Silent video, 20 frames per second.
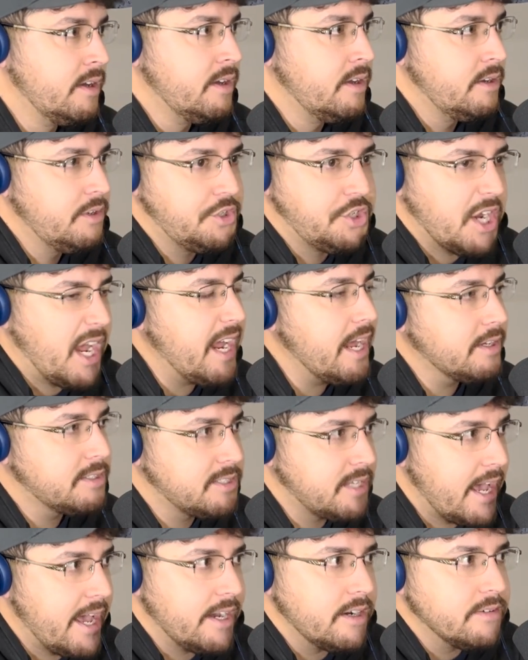
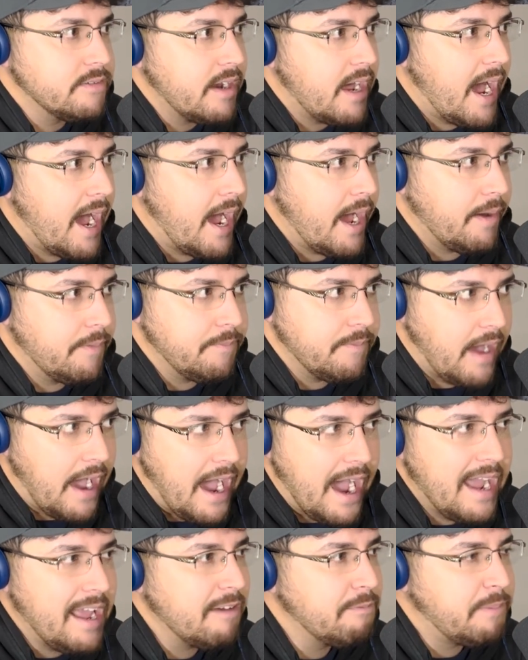JSN,
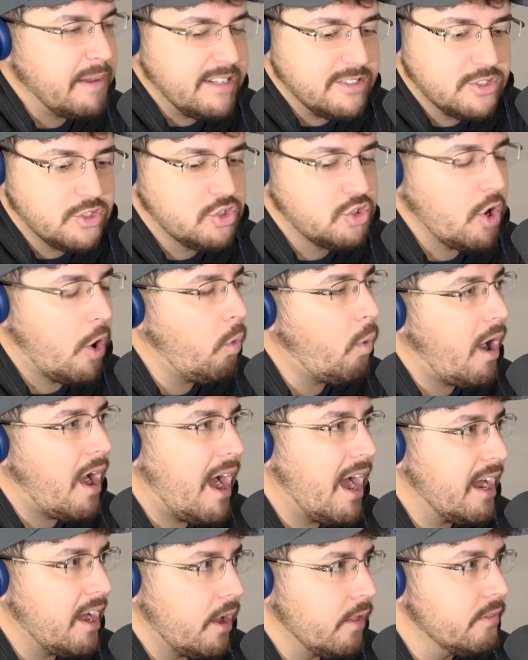I have been so
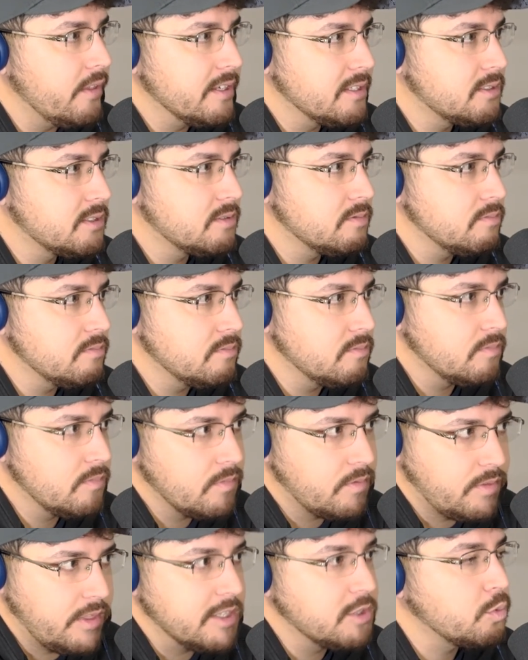high on this
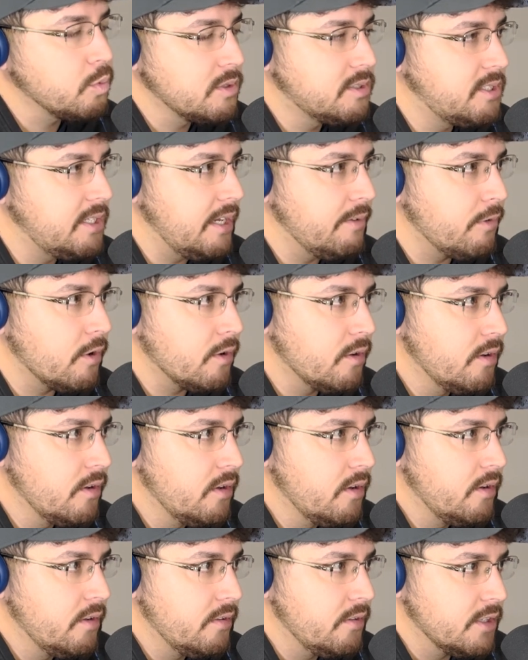receiver,
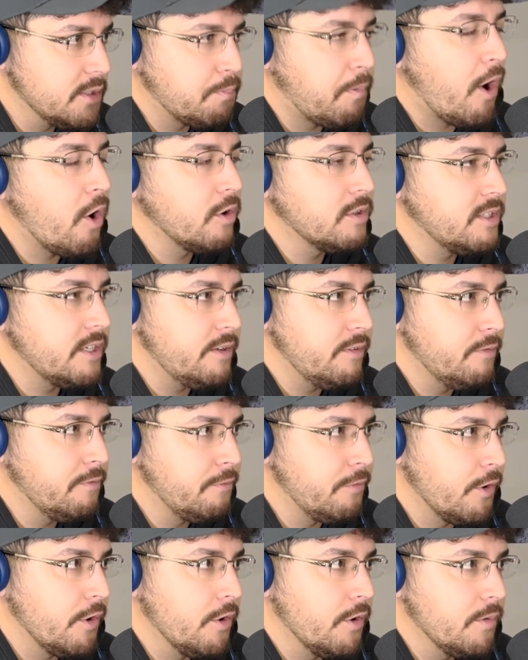this person,
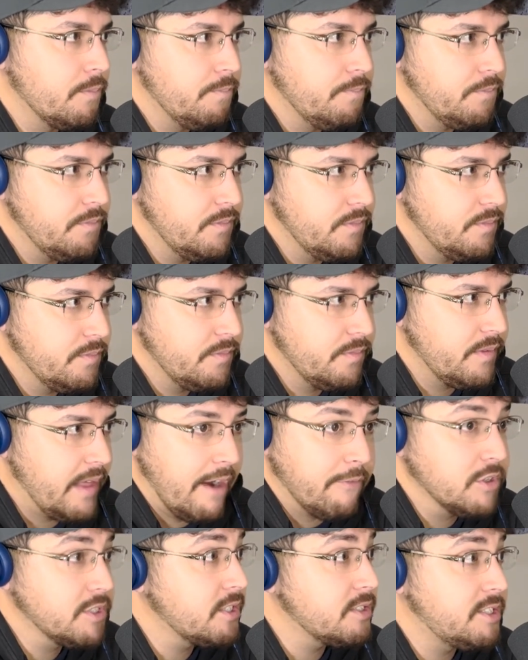for
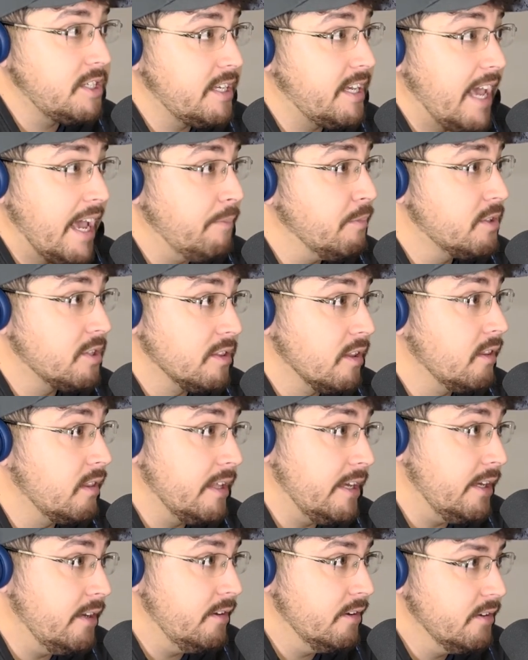ever since he came into the
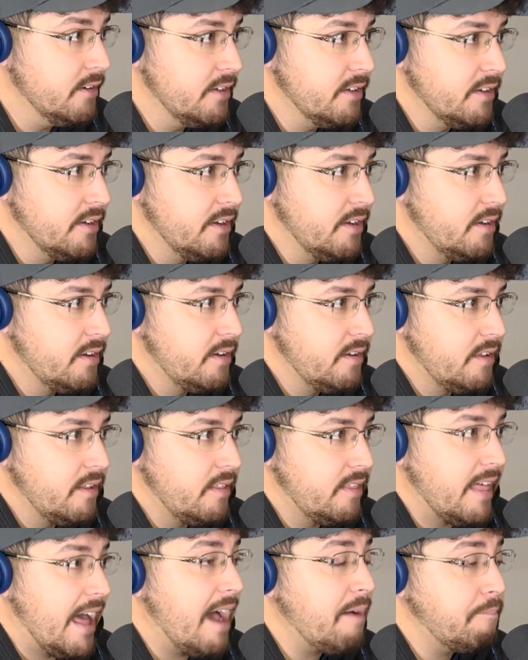league.
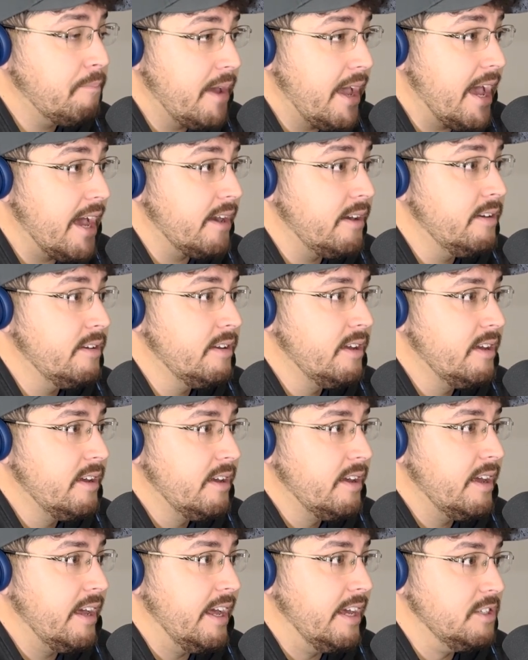That man
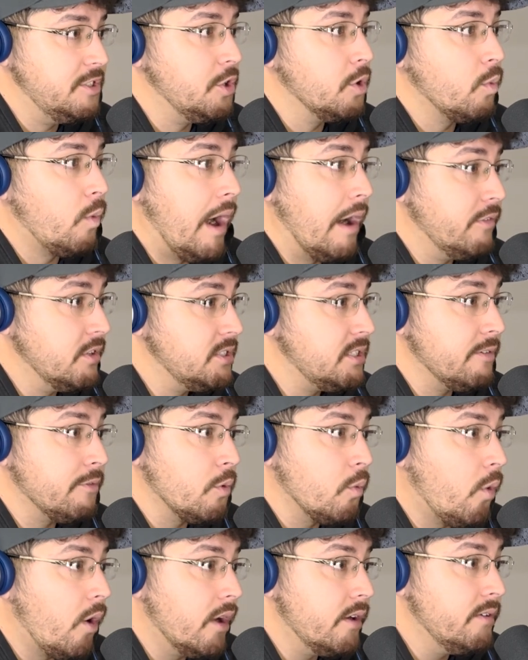is your wide receiver
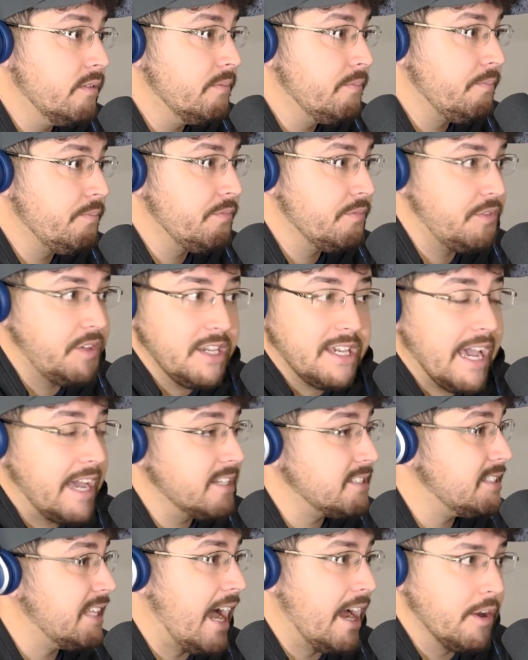1. DK
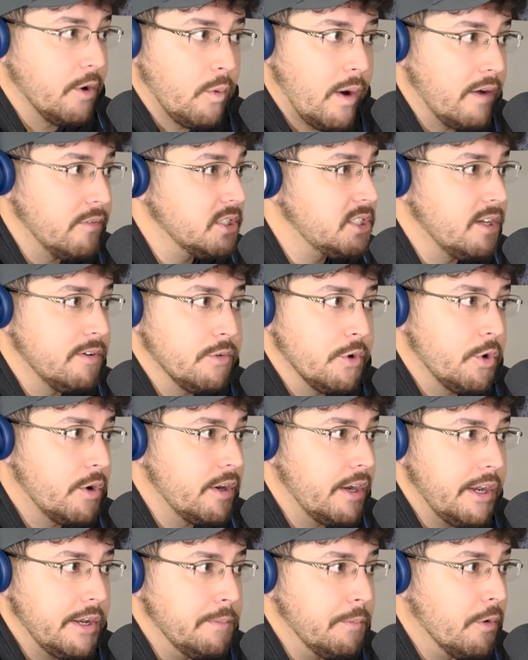is not your wide receiver 1
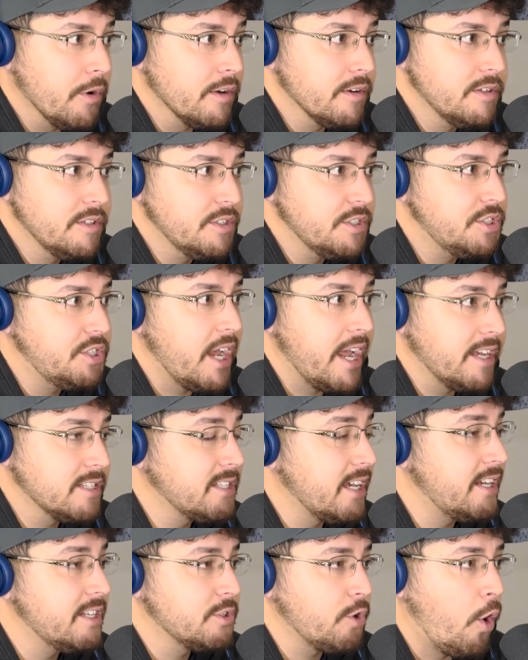anymore.
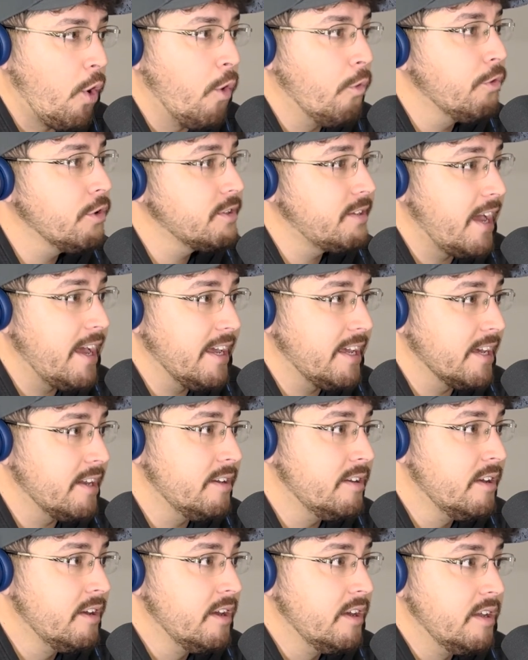JSN has overtaken
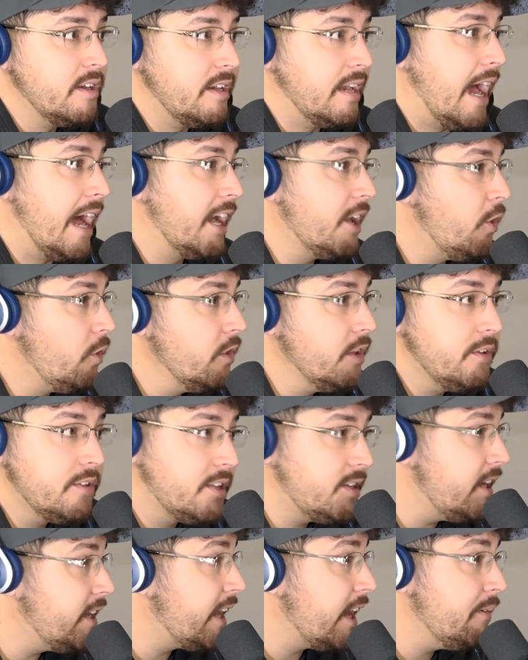not only
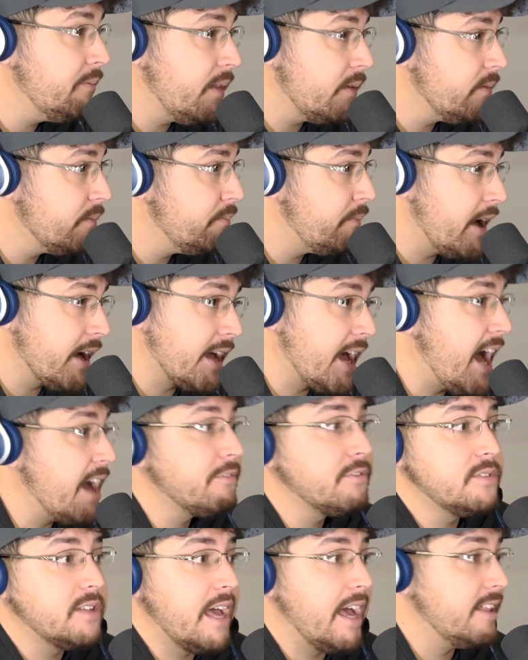DK Metcalf
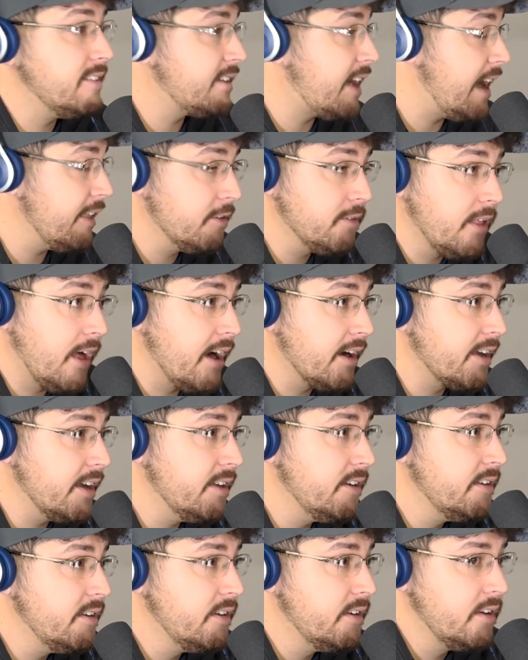and Tyler Lockett,
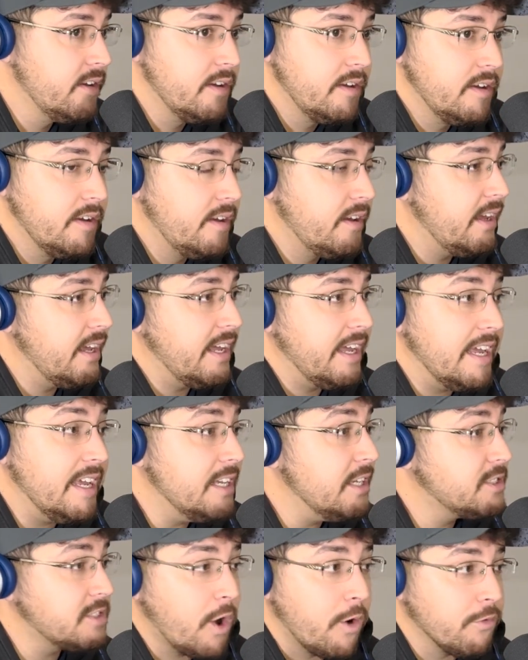
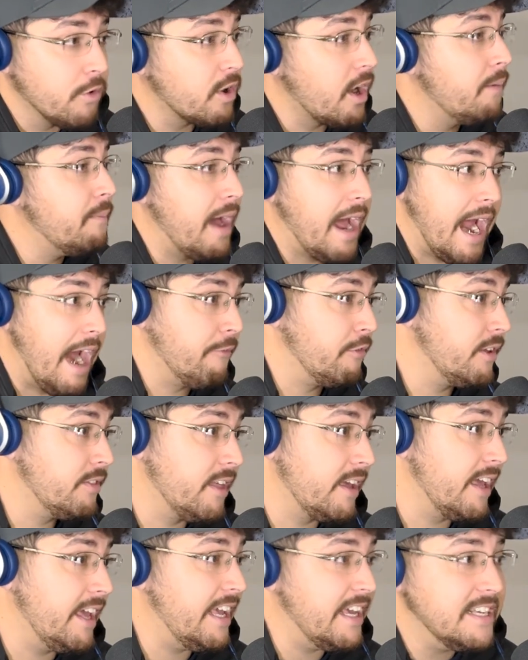he's overcome
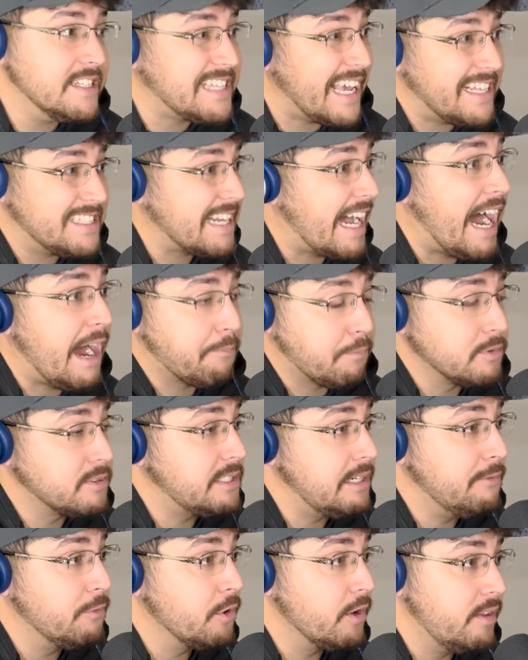everything. He is a top
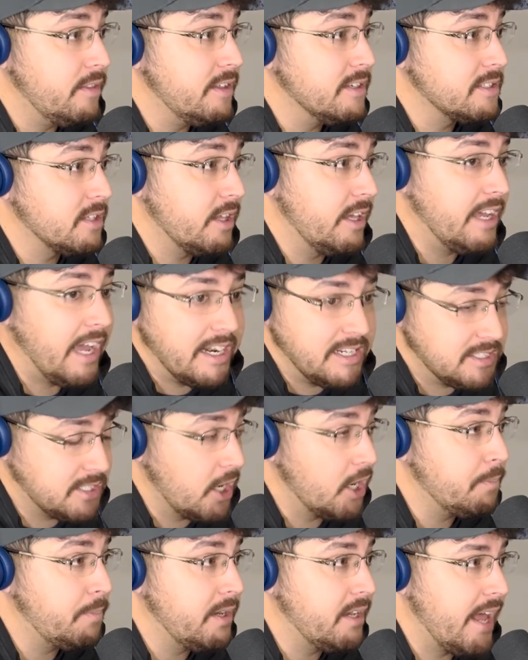receiver in this league, and he's going
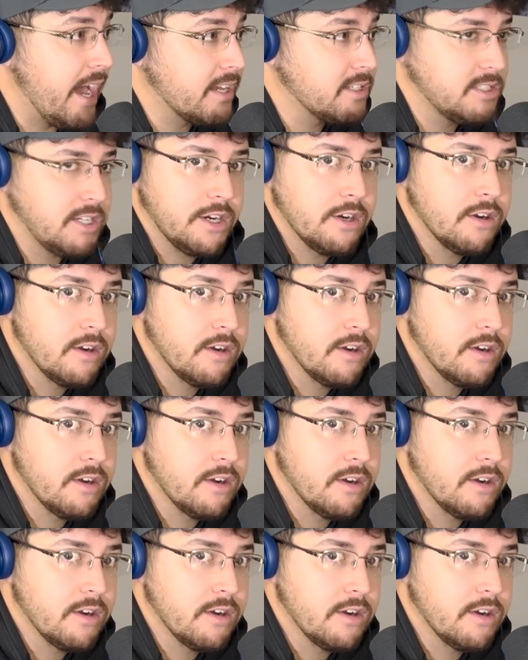to be next year.